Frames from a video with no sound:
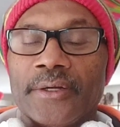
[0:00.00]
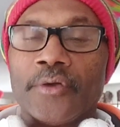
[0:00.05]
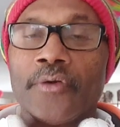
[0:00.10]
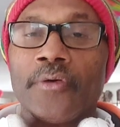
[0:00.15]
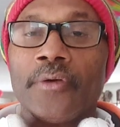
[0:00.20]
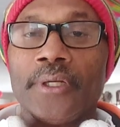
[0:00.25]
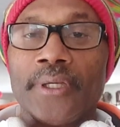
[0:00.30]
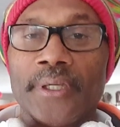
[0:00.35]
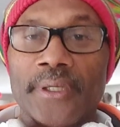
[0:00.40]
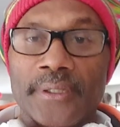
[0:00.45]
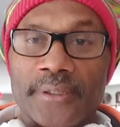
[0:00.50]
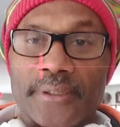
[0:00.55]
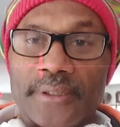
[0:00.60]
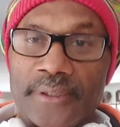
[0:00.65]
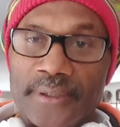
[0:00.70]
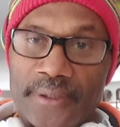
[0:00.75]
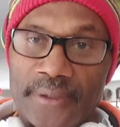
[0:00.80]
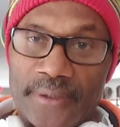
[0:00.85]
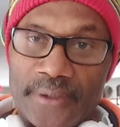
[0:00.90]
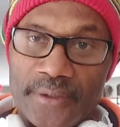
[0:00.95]
and colleague,
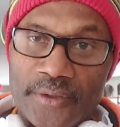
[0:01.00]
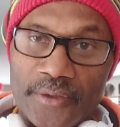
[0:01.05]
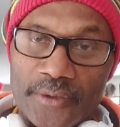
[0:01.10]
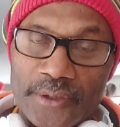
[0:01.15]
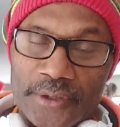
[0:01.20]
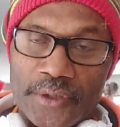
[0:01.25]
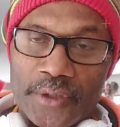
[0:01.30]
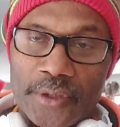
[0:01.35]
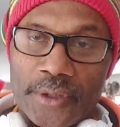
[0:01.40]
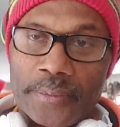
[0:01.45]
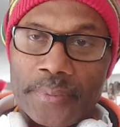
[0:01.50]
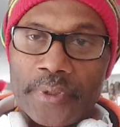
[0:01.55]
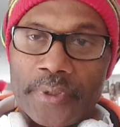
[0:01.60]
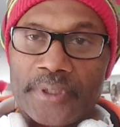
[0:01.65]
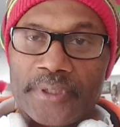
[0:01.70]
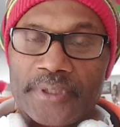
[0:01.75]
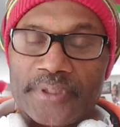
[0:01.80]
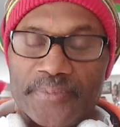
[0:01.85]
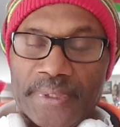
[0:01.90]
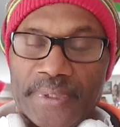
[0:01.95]
Dr. Tony
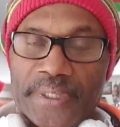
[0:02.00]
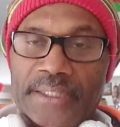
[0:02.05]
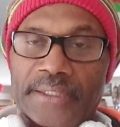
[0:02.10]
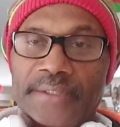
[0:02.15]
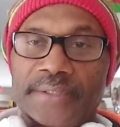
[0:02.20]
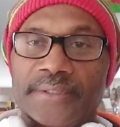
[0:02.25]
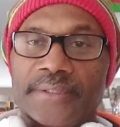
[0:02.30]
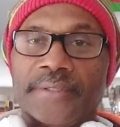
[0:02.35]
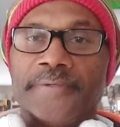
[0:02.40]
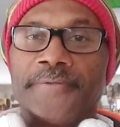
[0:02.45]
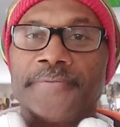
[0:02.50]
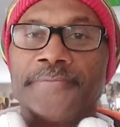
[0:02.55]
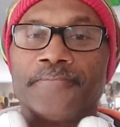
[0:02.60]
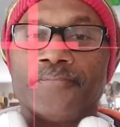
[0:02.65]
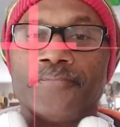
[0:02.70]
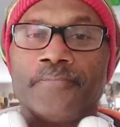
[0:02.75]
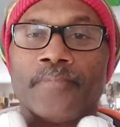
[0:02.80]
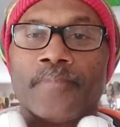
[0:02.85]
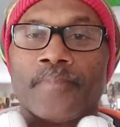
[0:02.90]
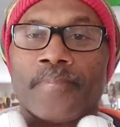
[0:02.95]
Burns' place.
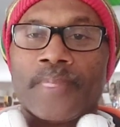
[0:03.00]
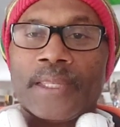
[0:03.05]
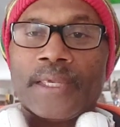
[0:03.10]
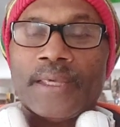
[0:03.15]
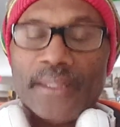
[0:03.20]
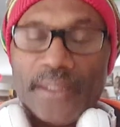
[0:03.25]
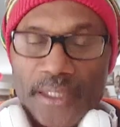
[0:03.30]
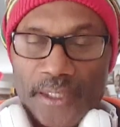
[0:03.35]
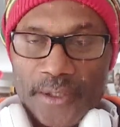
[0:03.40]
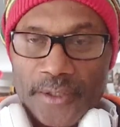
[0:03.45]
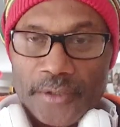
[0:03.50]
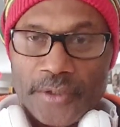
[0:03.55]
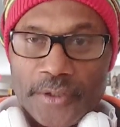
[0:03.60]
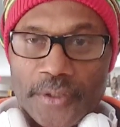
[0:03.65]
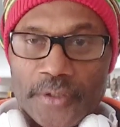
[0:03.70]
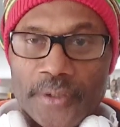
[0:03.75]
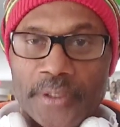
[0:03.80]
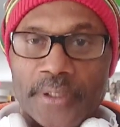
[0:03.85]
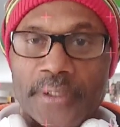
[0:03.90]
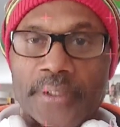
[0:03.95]
Thank you,
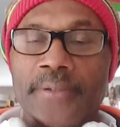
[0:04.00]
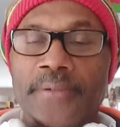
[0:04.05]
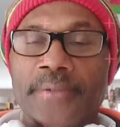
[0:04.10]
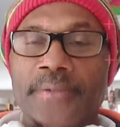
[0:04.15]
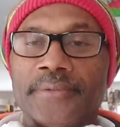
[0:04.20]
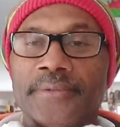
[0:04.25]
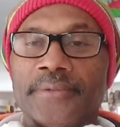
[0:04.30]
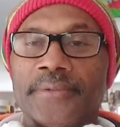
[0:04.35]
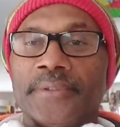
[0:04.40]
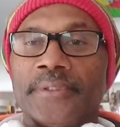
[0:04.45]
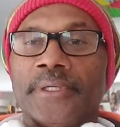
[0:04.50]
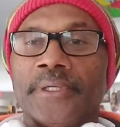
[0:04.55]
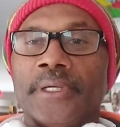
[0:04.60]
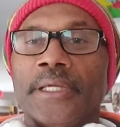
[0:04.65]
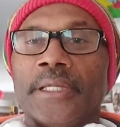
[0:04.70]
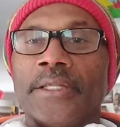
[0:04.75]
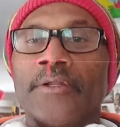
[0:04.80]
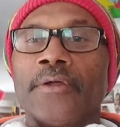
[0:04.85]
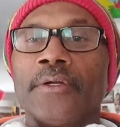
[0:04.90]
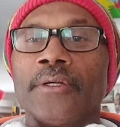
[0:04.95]
Tony.
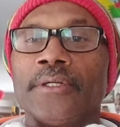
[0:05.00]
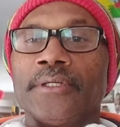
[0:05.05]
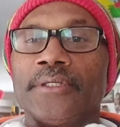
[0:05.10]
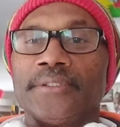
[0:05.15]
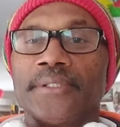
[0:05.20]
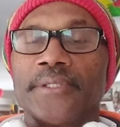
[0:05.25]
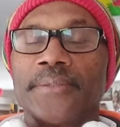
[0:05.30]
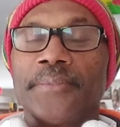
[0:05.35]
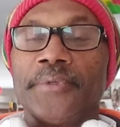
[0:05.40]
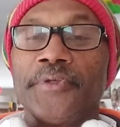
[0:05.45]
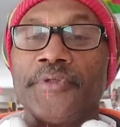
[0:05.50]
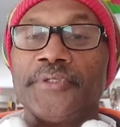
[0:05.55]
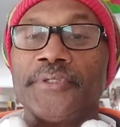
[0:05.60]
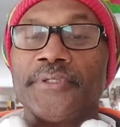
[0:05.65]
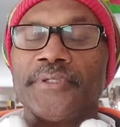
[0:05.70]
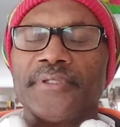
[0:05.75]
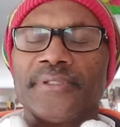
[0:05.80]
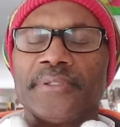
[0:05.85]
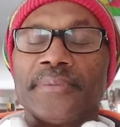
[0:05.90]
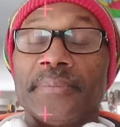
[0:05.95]
I acknowledge that
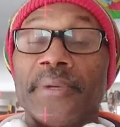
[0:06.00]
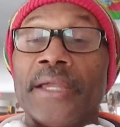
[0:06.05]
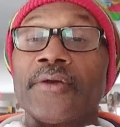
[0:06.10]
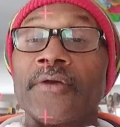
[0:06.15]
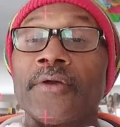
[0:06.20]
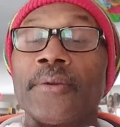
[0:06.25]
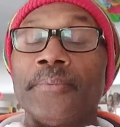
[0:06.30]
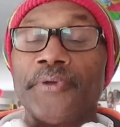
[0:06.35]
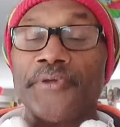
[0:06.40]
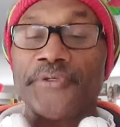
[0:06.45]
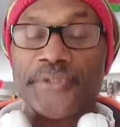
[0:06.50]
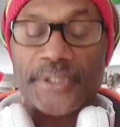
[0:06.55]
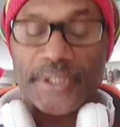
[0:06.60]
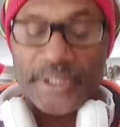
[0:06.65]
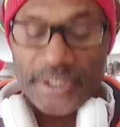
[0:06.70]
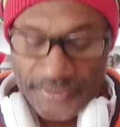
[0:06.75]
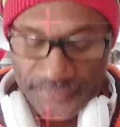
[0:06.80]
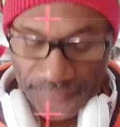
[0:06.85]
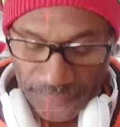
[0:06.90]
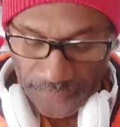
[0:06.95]
music, the background
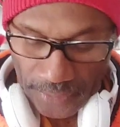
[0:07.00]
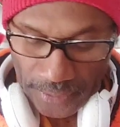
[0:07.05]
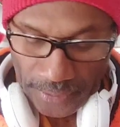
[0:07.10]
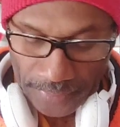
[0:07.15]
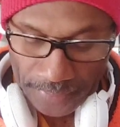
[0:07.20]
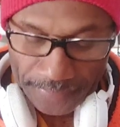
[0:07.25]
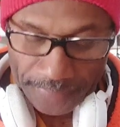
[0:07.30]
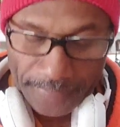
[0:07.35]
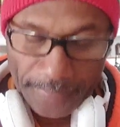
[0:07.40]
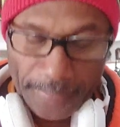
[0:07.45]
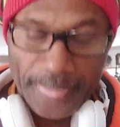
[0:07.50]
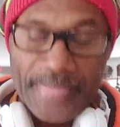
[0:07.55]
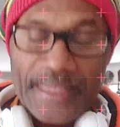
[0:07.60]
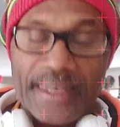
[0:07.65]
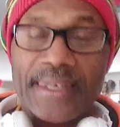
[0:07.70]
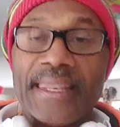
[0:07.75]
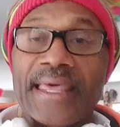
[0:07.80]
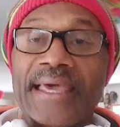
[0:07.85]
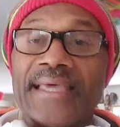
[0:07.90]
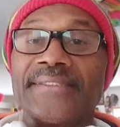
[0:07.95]
music is from
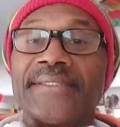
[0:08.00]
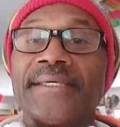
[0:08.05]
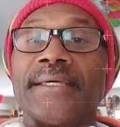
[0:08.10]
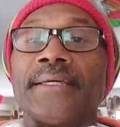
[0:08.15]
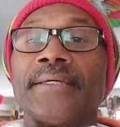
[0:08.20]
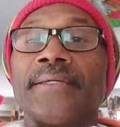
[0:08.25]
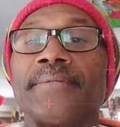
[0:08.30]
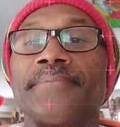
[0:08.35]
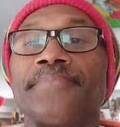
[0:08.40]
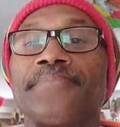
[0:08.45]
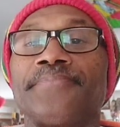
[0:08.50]
NASA,